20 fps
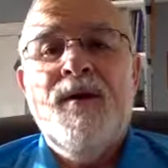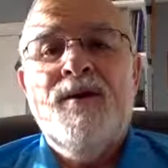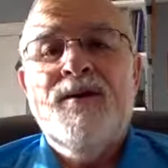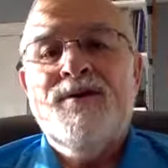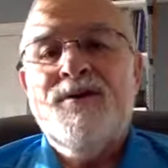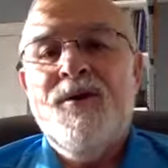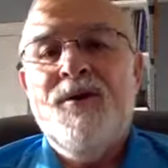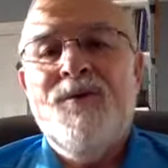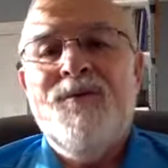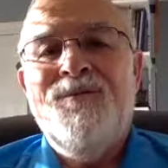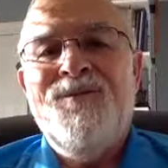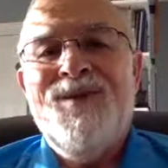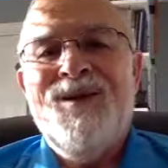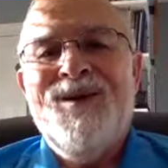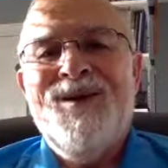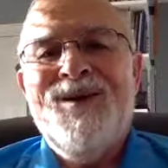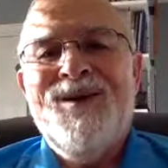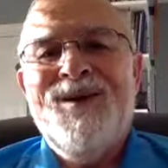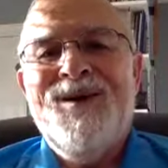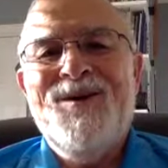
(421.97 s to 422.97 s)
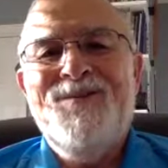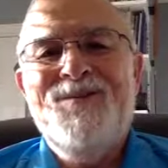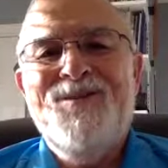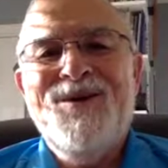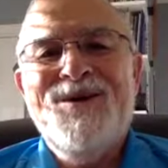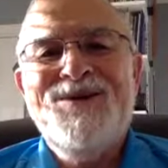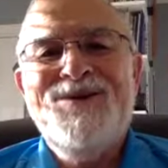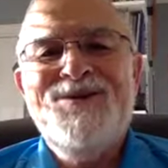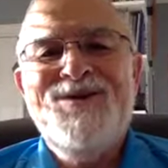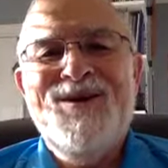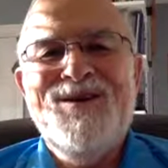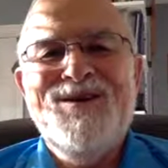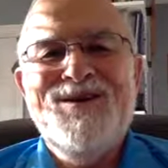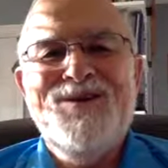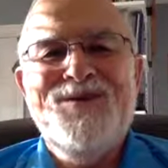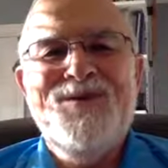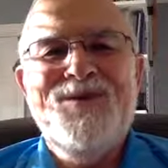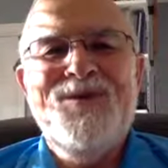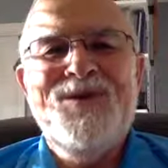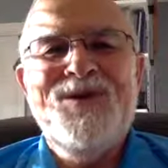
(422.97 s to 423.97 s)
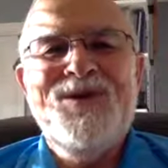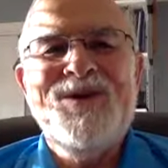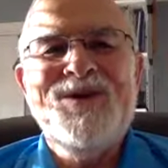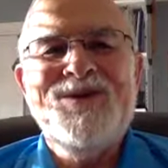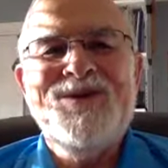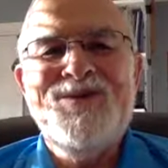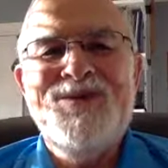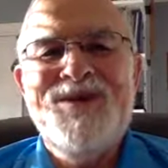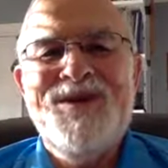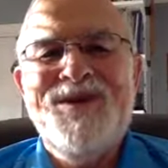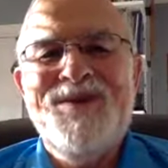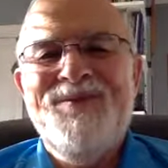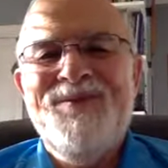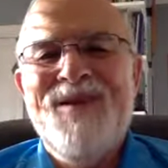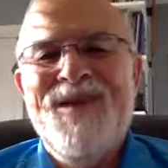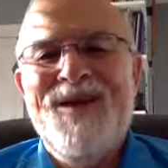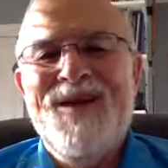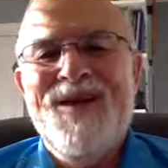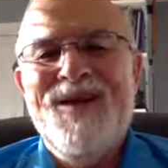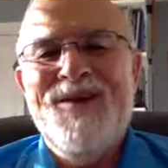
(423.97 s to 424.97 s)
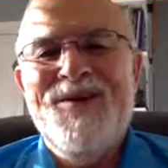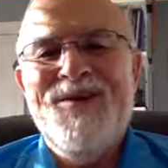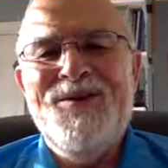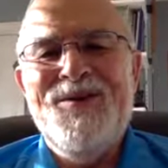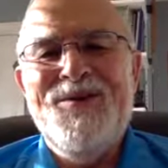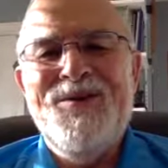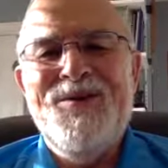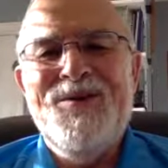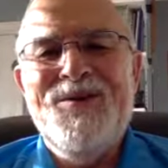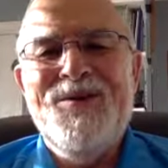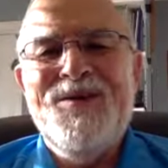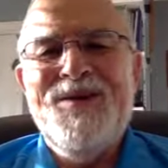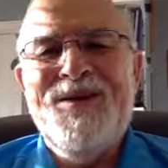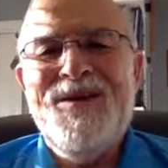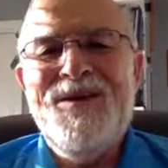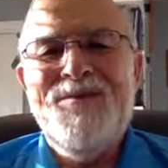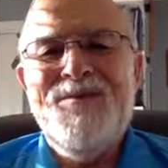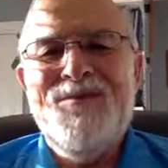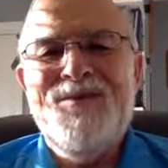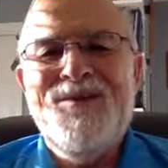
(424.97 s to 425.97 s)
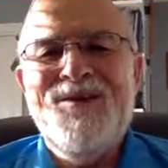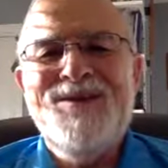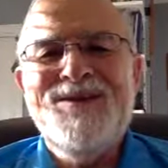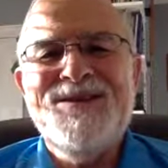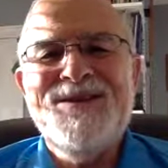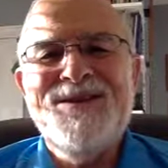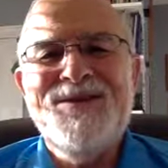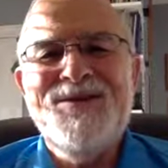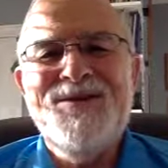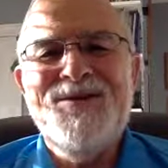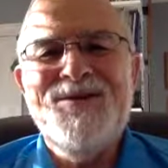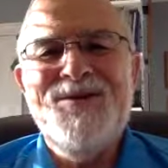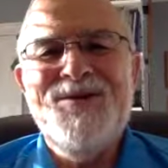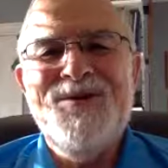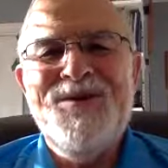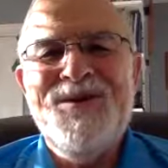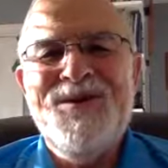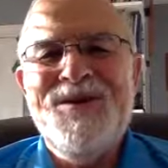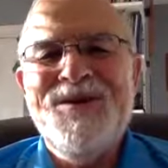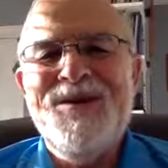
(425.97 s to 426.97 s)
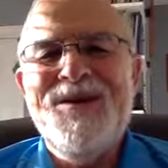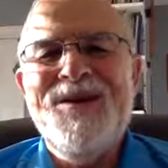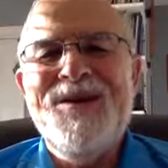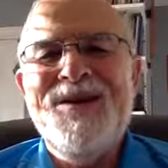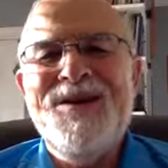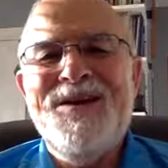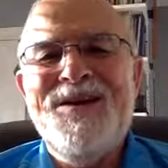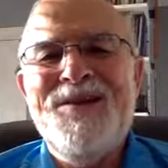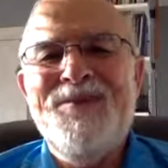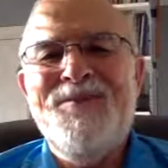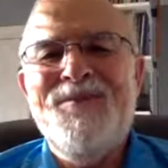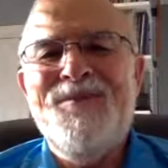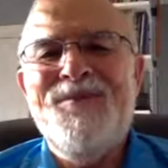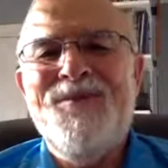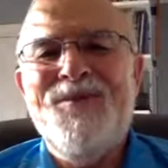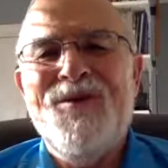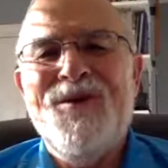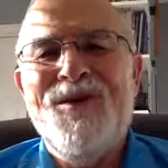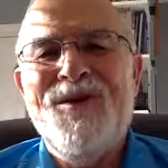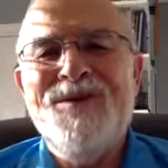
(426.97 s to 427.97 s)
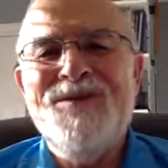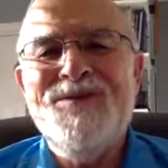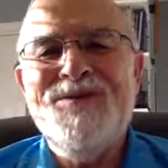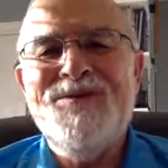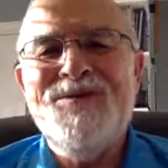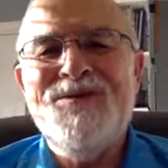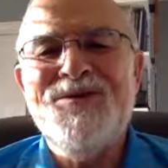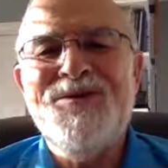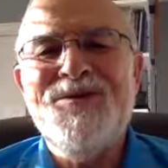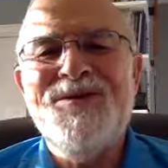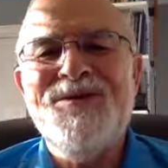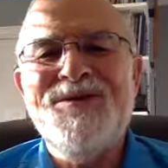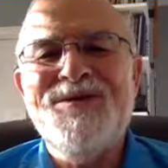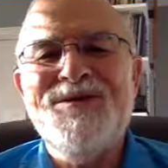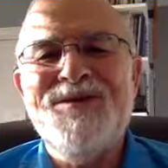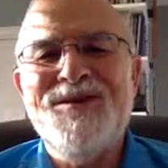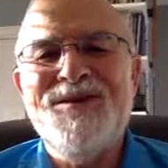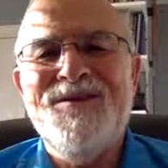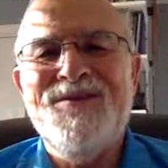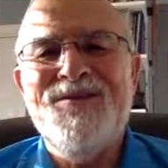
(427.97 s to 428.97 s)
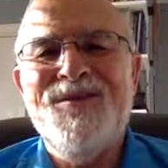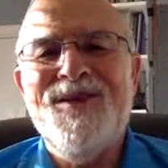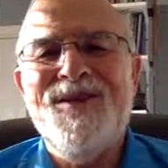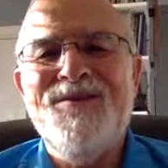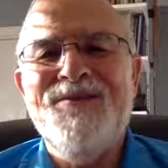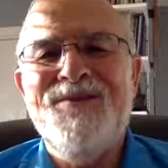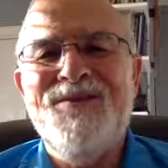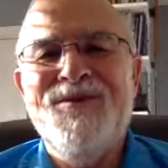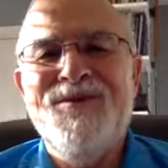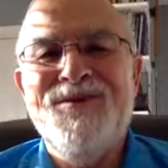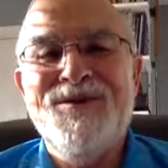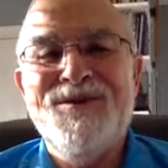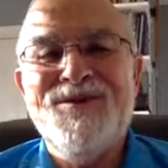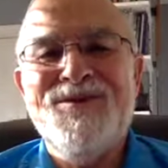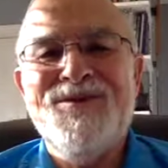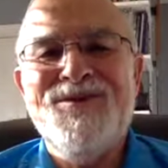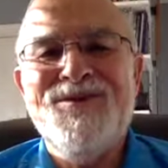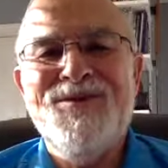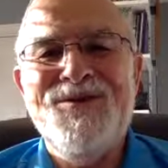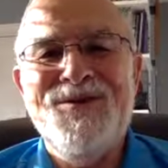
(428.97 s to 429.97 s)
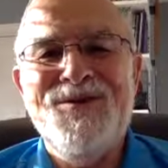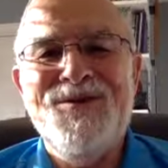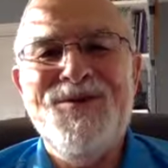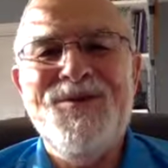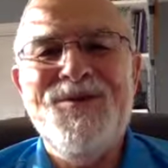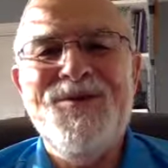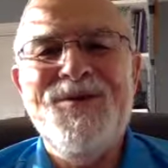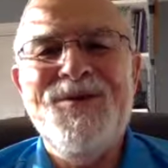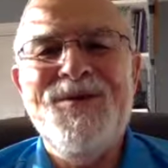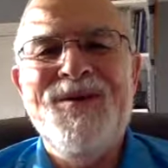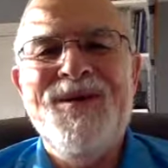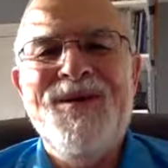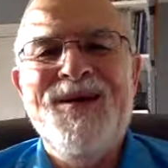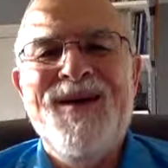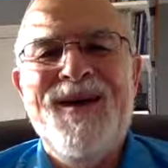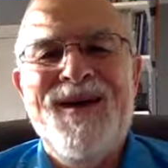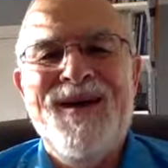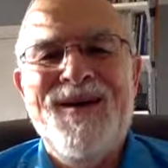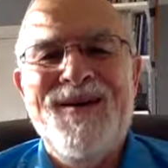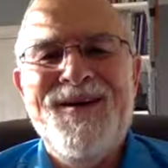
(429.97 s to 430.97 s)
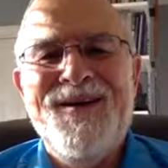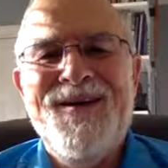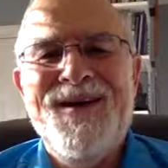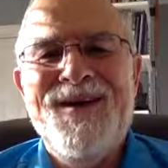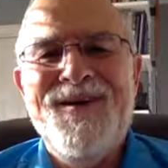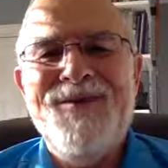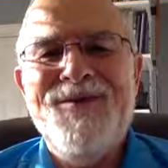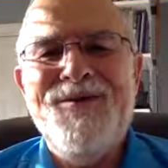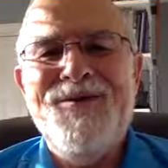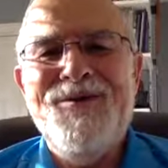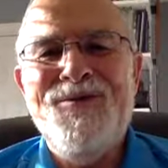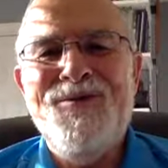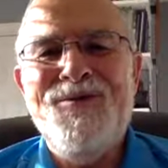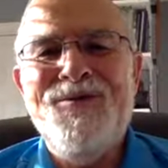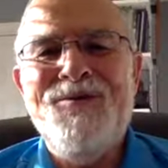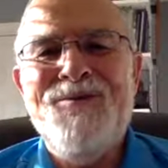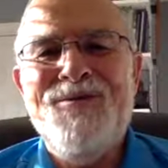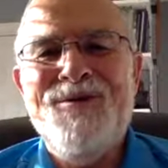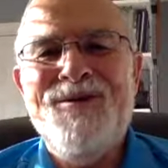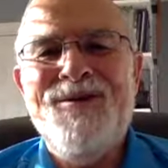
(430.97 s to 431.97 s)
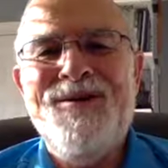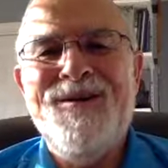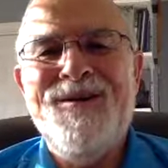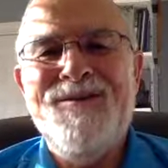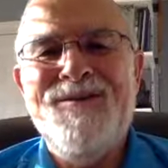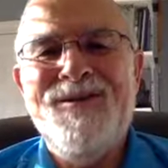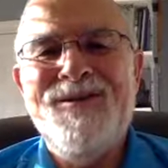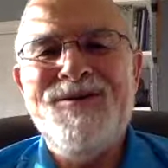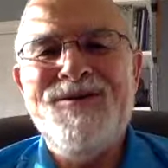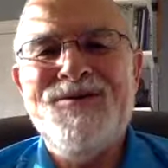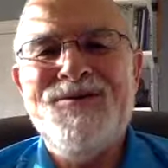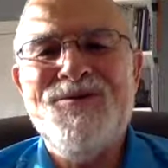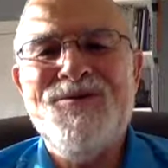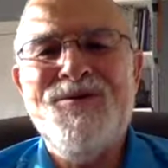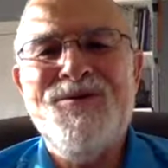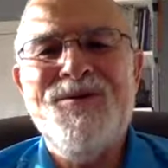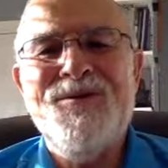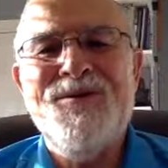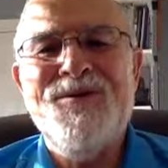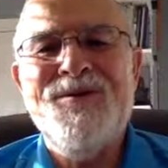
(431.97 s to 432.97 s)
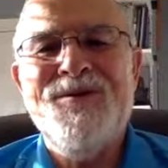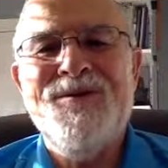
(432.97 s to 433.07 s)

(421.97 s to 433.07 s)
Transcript: So, God bless you as you work this week, and you keep praising the Lord and thanking Him for His goodness and faithfulness to you and allowing you to proclaim His truth.